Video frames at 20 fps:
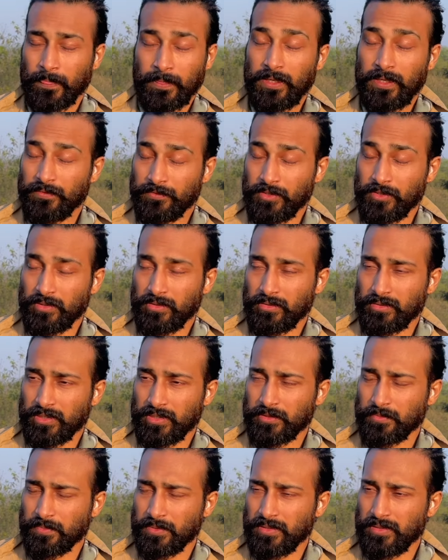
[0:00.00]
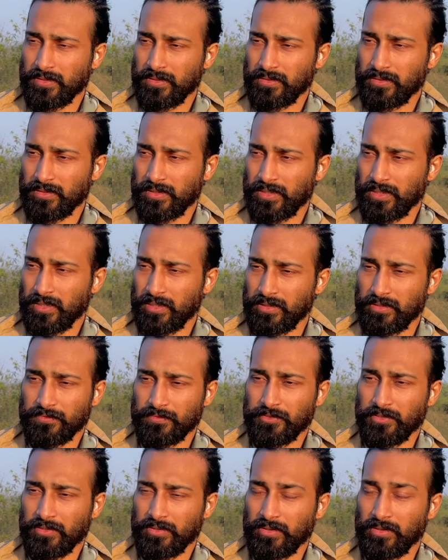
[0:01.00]
If you are not experiencing, and
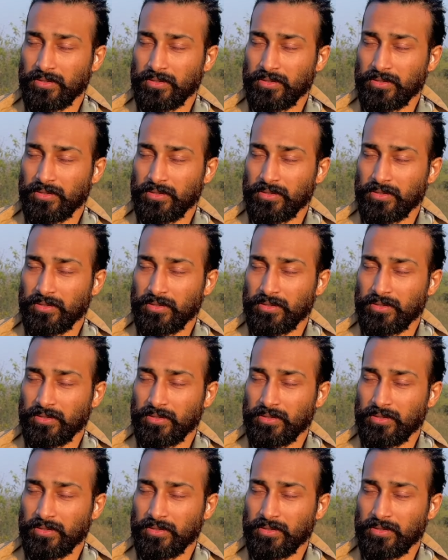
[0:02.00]
if you are